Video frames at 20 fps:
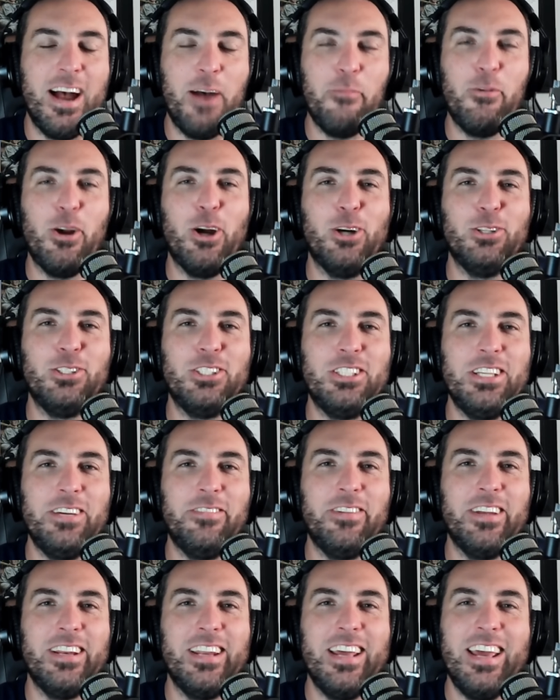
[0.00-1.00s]
I'm your host,
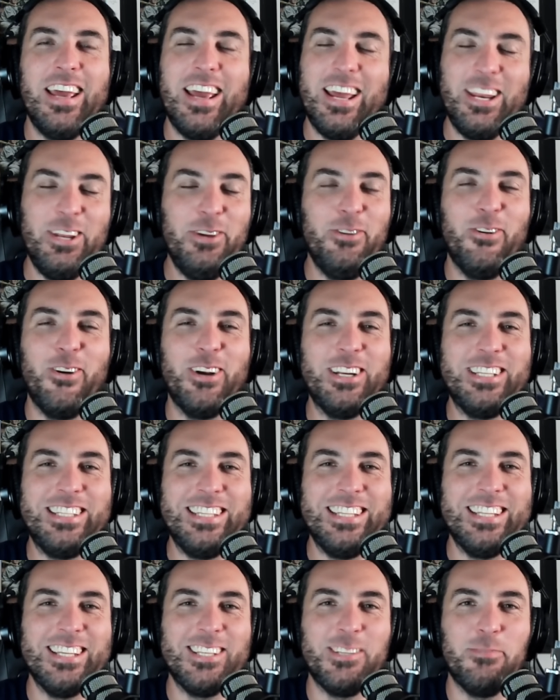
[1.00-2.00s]
Steven, and you already
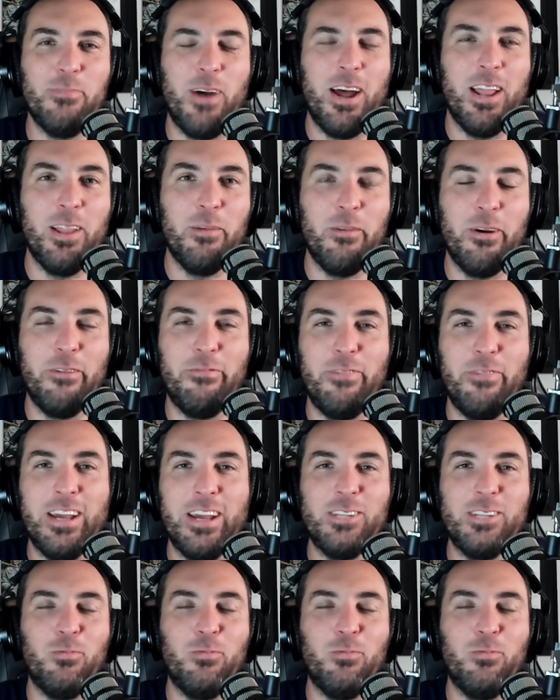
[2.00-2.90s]
see this smile on my face.